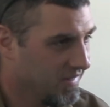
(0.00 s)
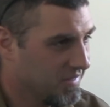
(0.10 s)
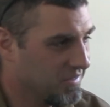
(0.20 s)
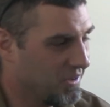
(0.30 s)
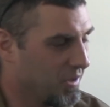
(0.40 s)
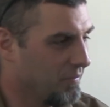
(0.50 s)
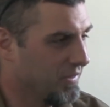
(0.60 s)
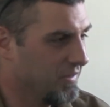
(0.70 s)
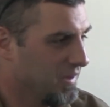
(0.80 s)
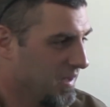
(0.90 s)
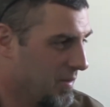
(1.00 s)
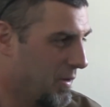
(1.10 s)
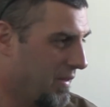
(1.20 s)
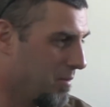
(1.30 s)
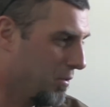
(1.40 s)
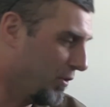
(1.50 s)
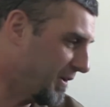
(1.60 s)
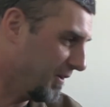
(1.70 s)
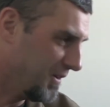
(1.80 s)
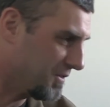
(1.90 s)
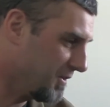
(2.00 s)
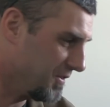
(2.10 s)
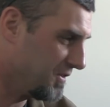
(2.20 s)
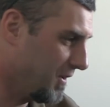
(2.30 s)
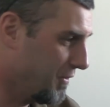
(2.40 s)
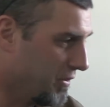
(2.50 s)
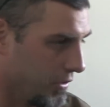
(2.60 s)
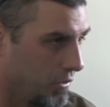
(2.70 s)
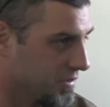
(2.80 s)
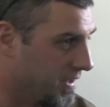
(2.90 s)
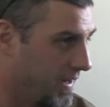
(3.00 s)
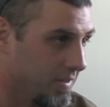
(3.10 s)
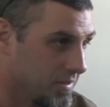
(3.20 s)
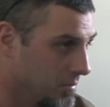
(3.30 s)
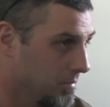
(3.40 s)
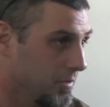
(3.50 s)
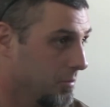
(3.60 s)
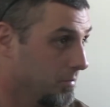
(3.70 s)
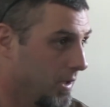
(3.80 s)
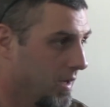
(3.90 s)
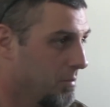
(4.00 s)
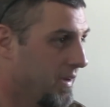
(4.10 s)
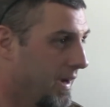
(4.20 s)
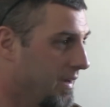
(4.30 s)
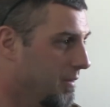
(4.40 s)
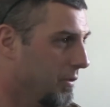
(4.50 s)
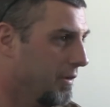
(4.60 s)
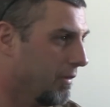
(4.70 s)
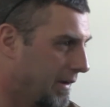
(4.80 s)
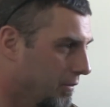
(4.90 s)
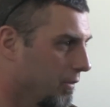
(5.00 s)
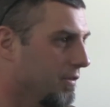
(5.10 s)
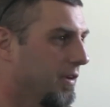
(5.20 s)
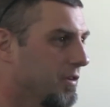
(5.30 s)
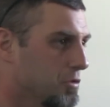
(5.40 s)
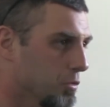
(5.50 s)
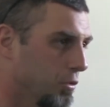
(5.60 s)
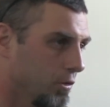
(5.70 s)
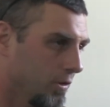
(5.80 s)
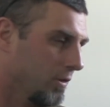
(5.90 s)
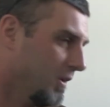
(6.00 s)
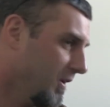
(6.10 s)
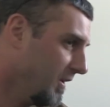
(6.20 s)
So, I mean, without boring your listeners and stuff, there's a whole science behind it with the wrinkles and the drool